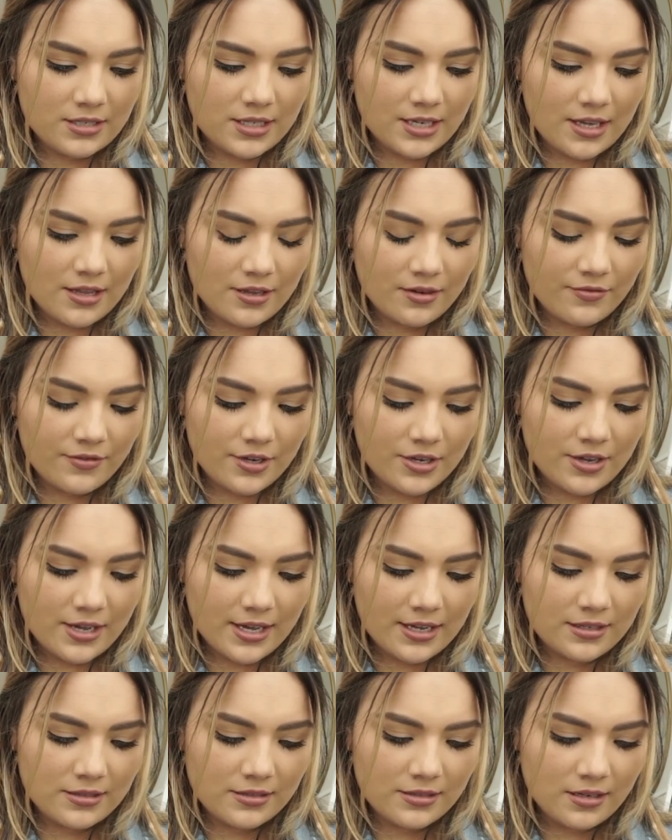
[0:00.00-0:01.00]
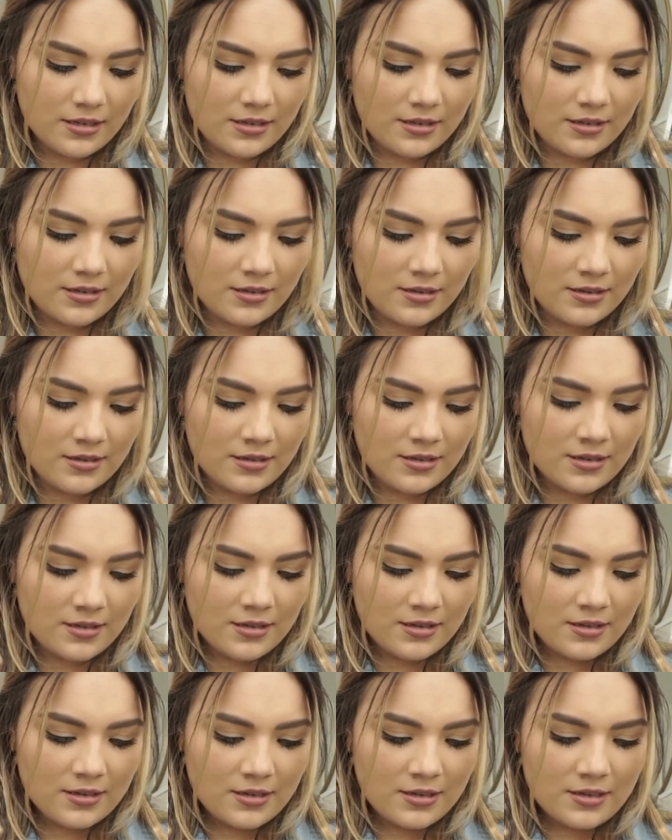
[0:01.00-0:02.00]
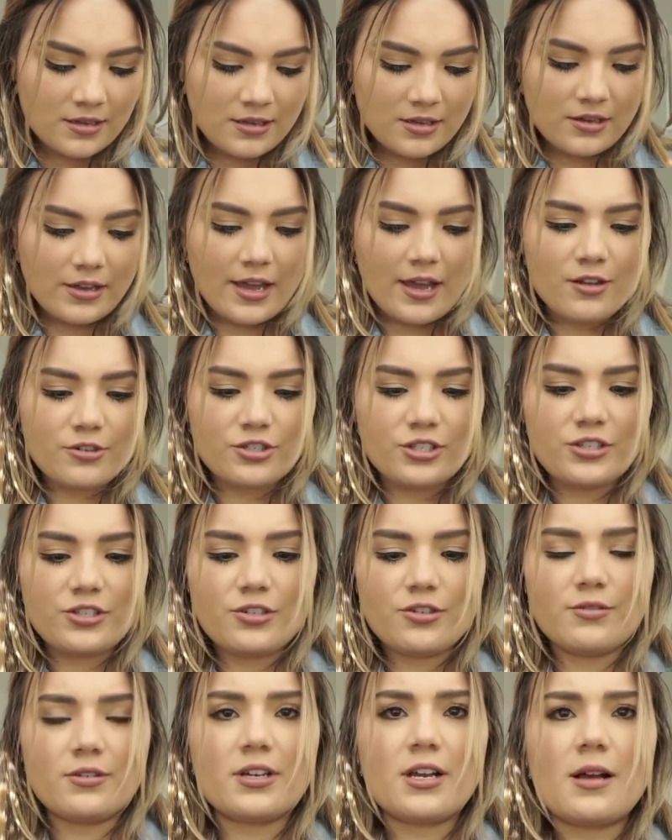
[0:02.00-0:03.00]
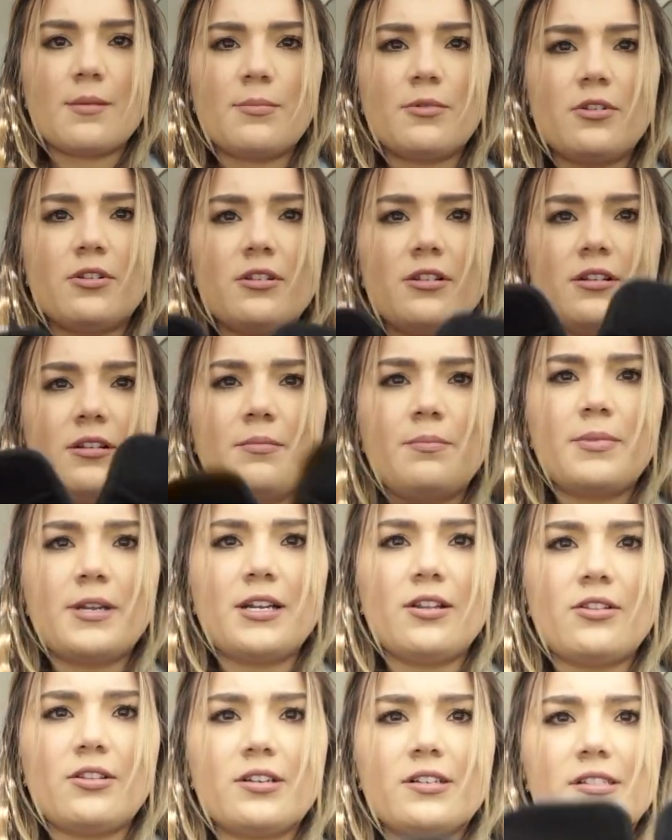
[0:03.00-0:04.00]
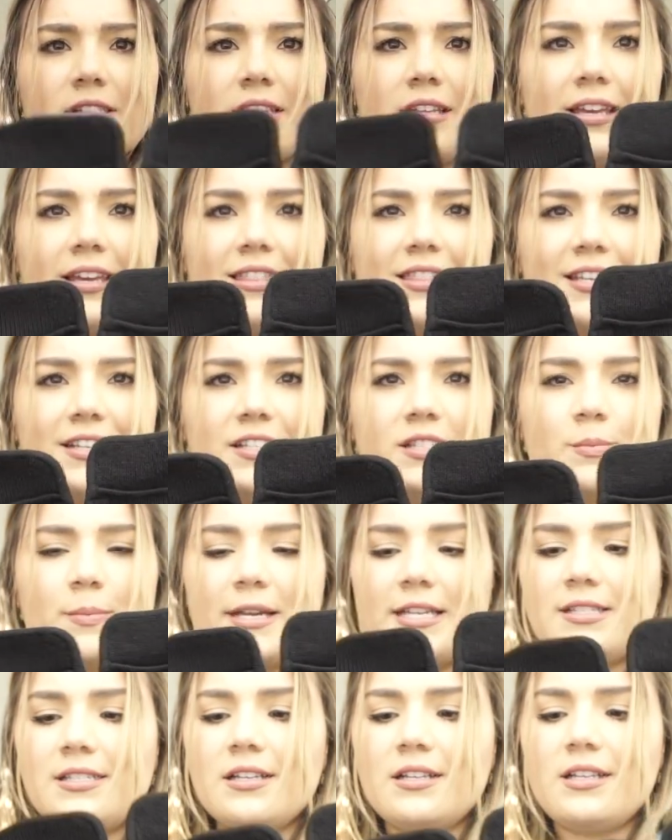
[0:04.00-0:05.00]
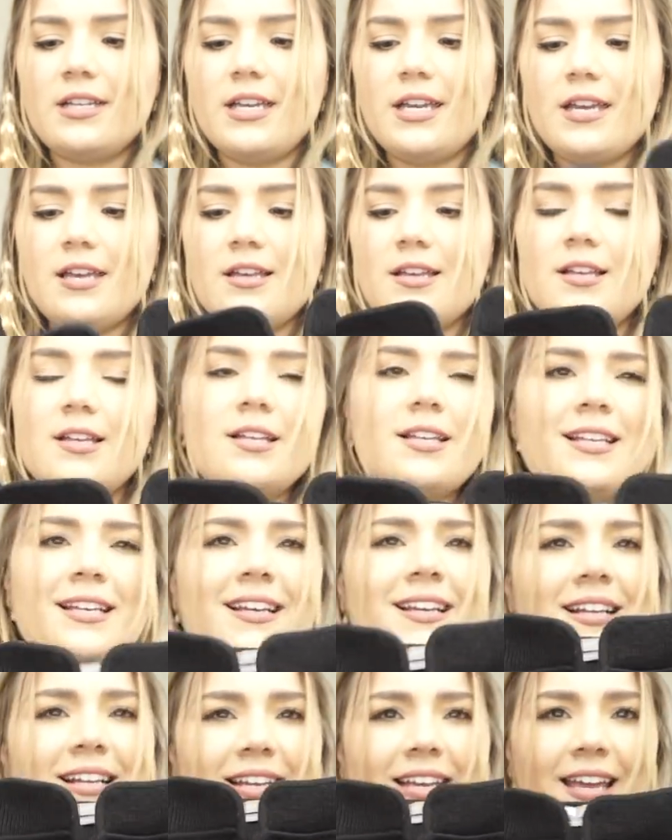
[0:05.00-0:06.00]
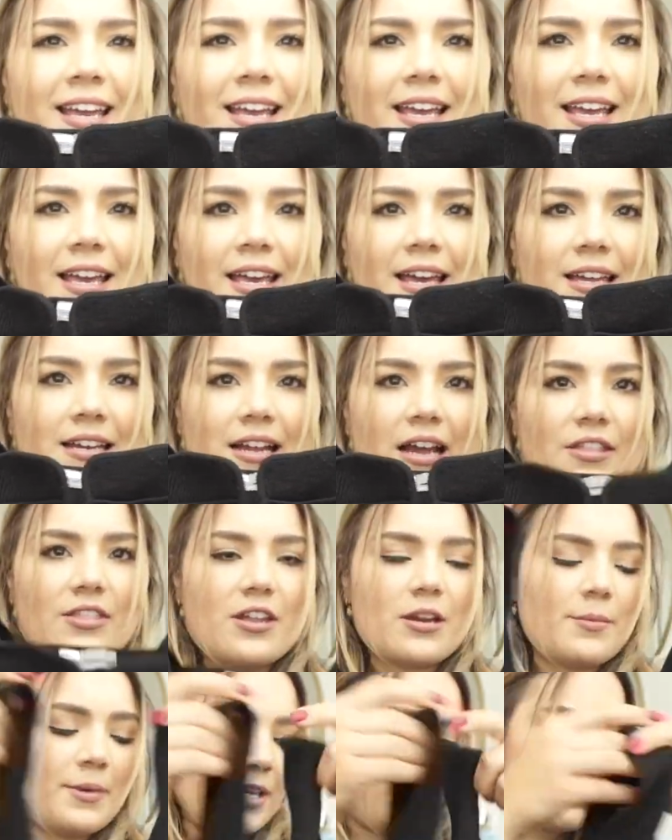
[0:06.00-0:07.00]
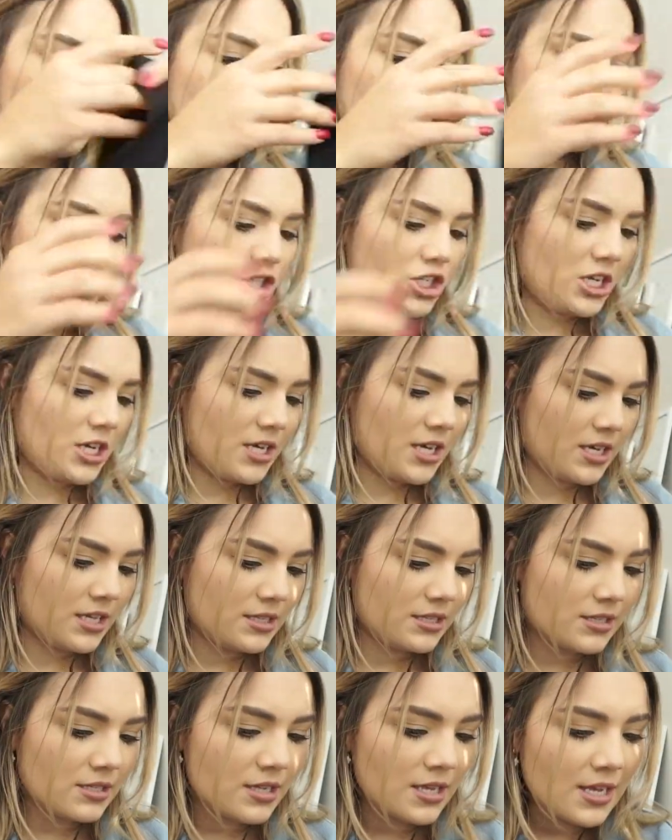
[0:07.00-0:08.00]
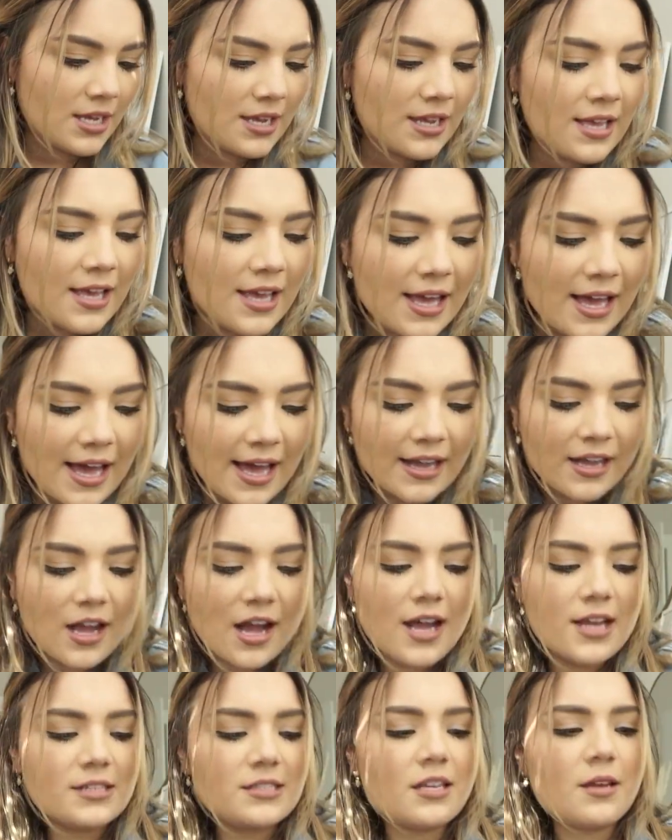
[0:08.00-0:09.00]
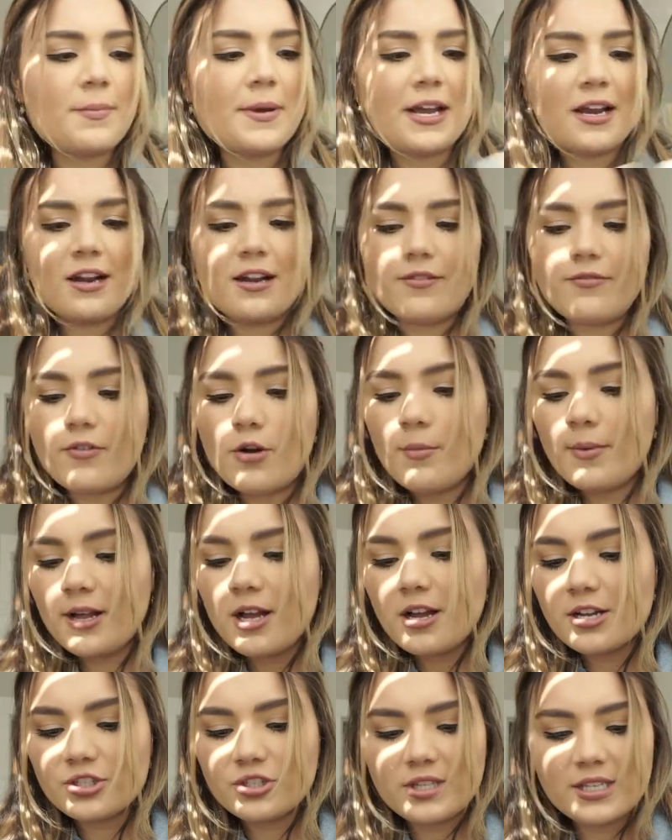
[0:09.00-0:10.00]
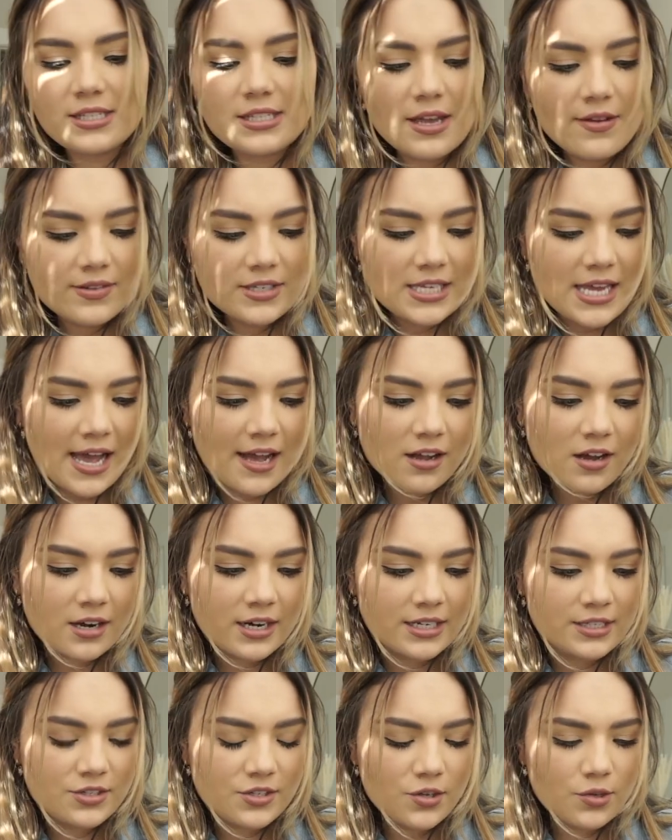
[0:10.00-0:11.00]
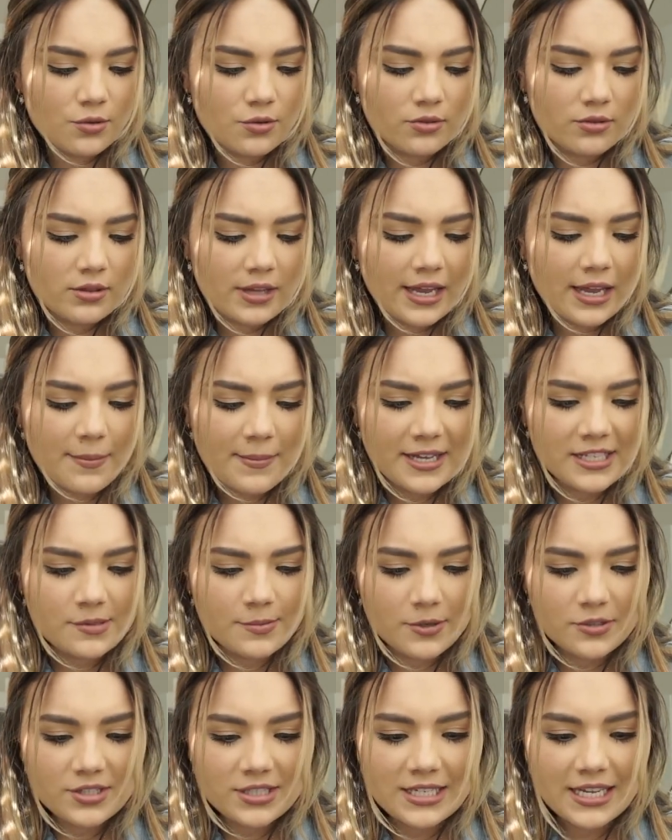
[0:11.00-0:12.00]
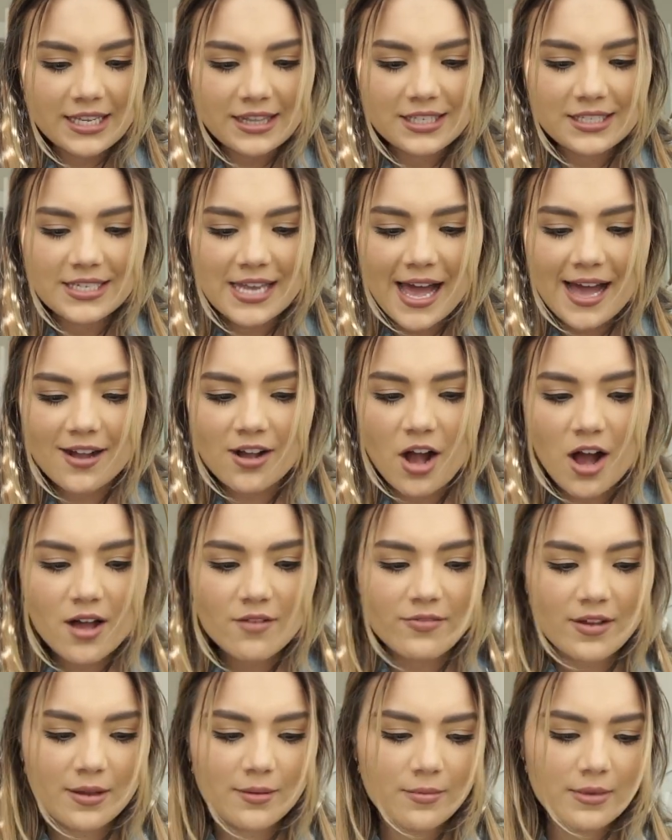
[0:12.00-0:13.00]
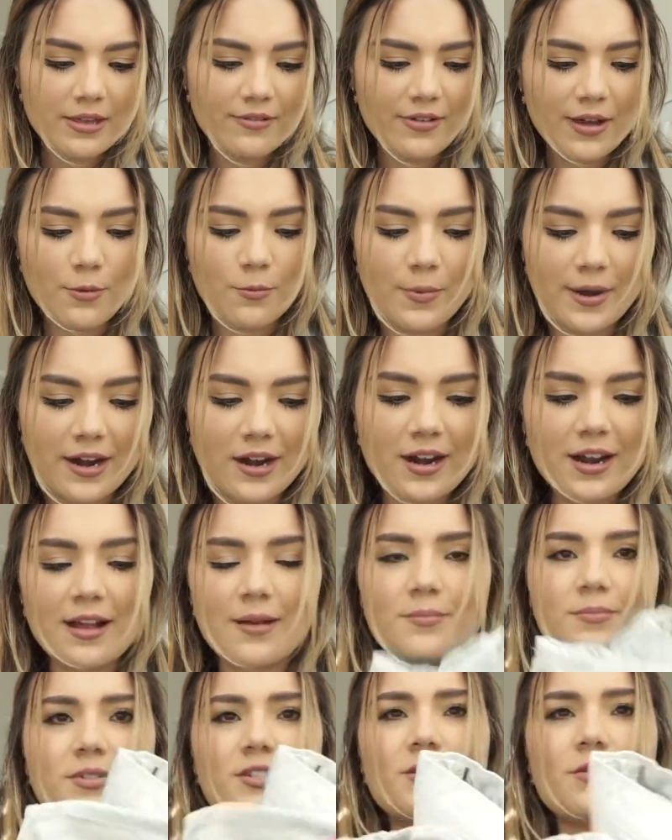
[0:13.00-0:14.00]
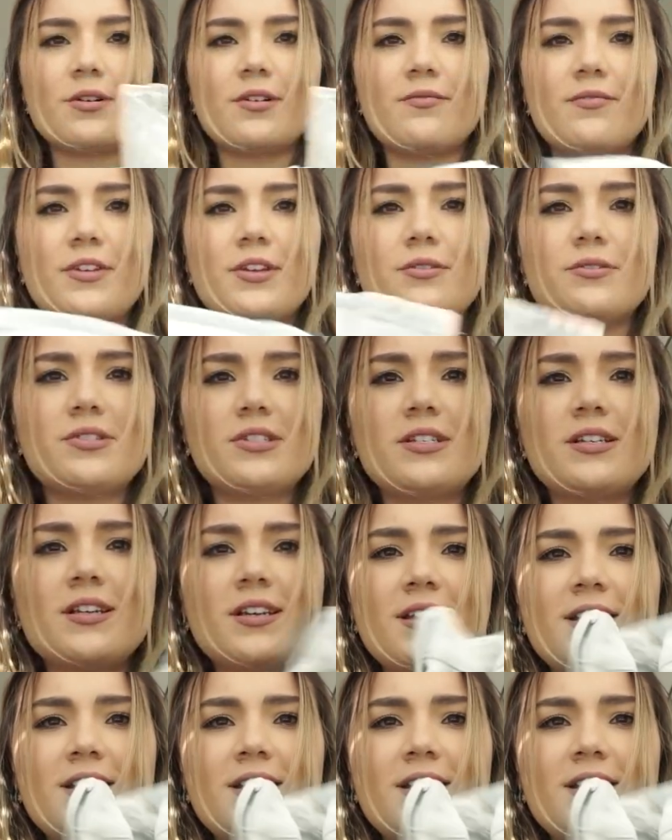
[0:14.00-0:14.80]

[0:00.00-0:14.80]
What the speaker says: together for you guys. Okay, I'll just do a couple, but it looks like this basically. And I thought it'd be cute with jeans. I got a pair of, oh my gosh, these have a tag on it too. Like, am I supposed to take the tag off? If I wear it, I'm so confused.